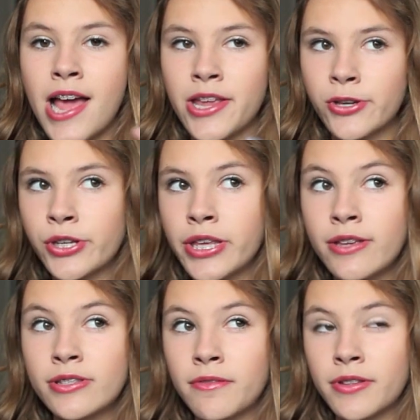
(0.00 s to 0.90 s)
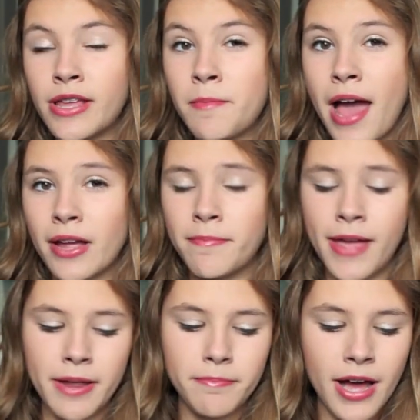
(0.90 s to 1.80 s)
I usually use it with a MAC
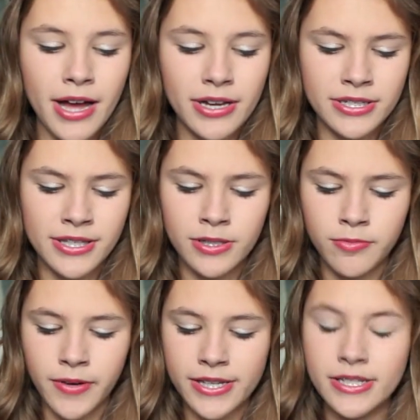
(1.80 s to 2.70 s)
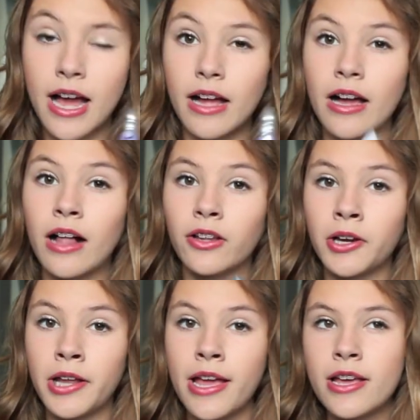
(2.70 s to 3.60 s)
Paint Pot. This one is not
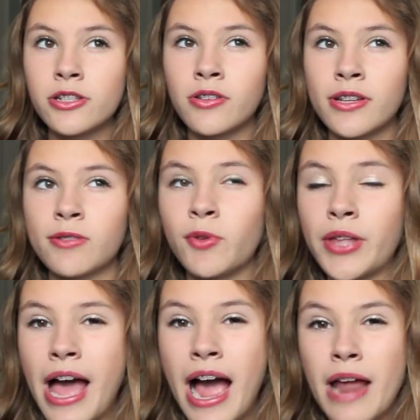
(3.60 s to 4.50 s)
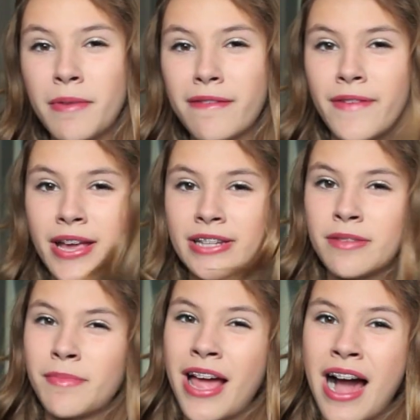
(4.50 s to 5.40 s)
colored, so it doesn't really hide my veins
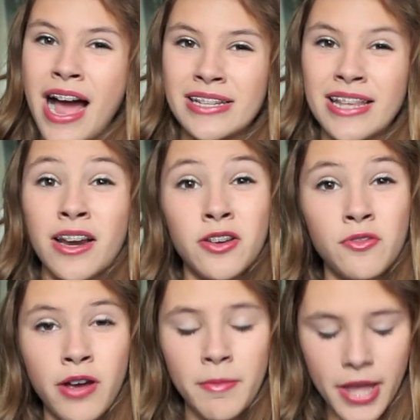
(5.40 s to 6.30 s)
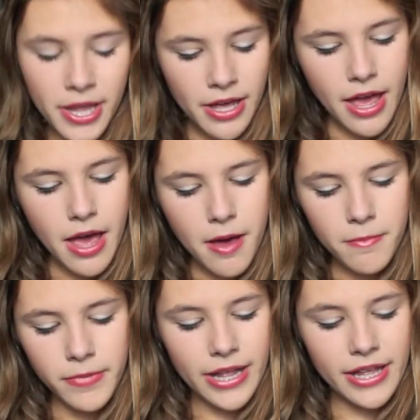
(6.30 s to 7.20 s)
in my eyes that annoy me.
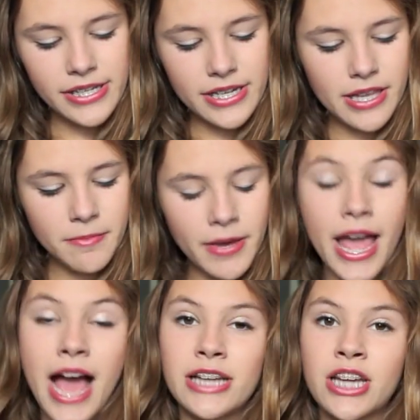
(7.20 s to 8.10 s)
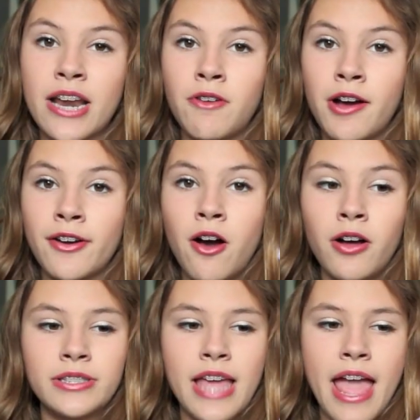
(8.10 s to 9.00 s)
But it does keep my eyeshadow on
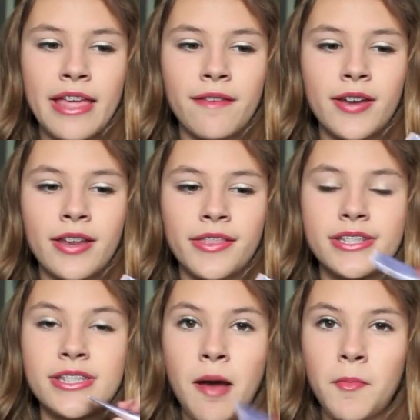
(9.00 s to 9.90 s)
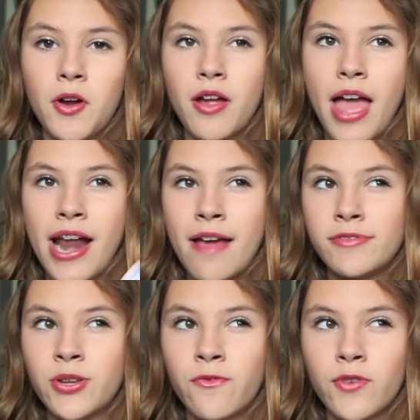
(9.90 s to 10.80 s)
all day, even in the summer, and I
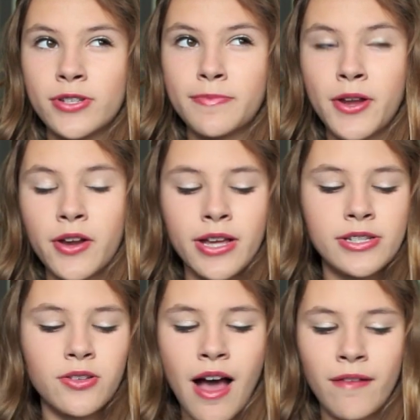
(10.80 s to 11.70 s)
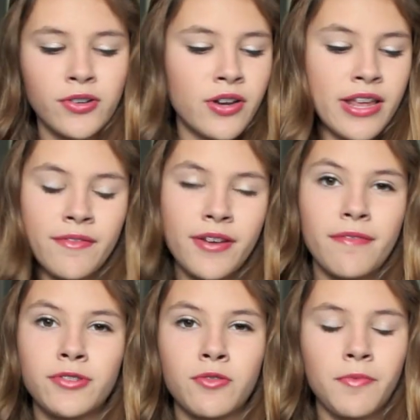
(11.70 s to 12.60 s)
have gym first period, so after even
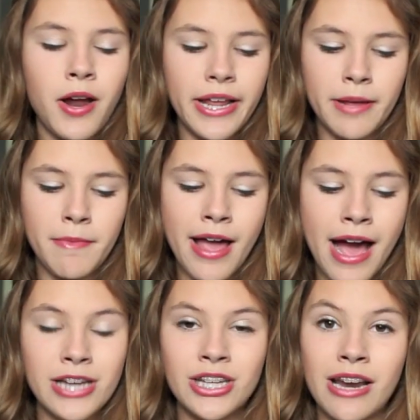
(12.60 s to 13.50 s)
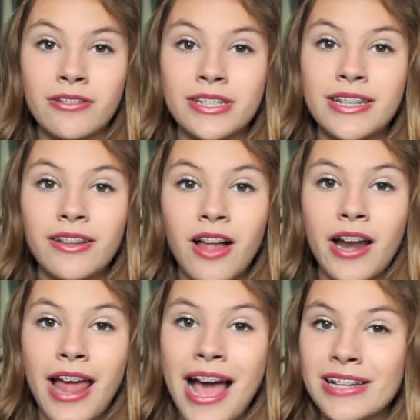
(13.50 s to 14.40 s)
after running, my is still
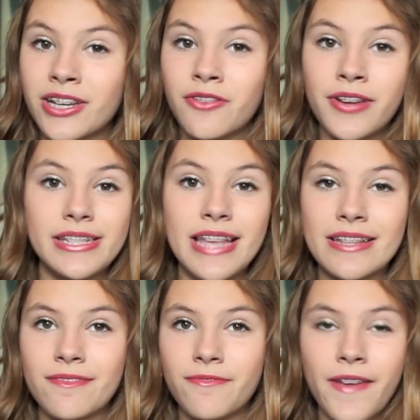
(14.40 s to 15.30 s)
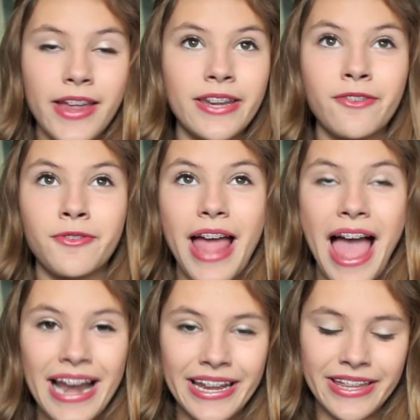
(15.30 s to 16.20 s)
on. It hasn't creased, hasn't faded, or
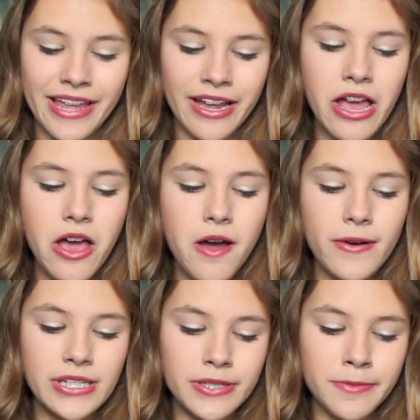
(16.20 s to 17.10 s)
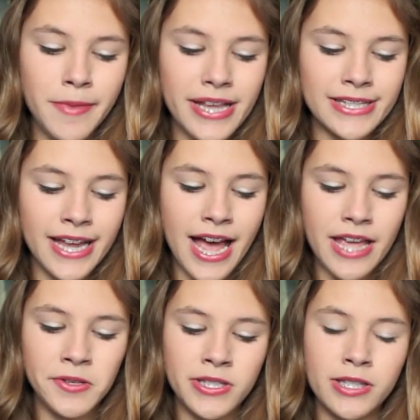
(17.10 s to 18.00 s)
anything, which is amazing. I
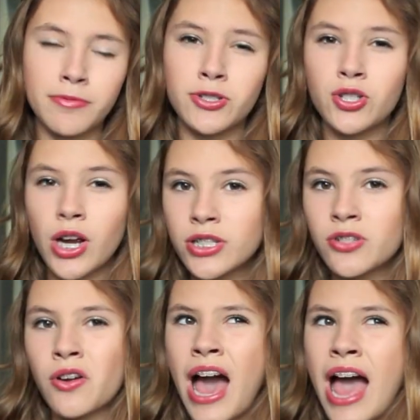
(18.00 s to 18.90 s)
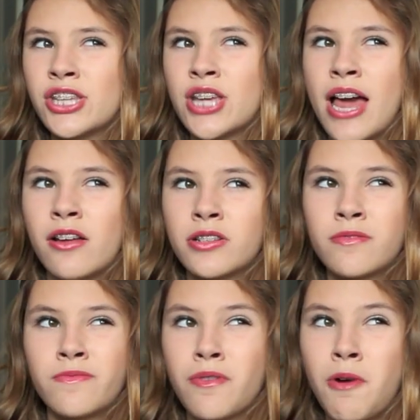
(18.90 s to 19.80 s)
use this with drugstore
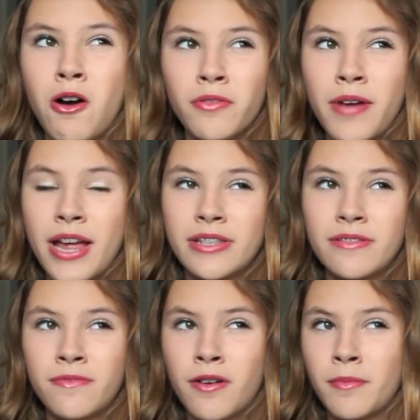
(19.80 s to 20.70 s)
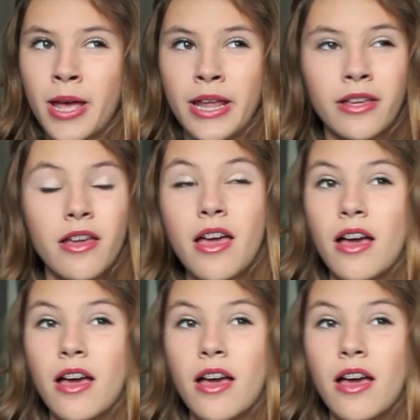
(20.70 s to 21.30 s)
eyeshadows from all the way from like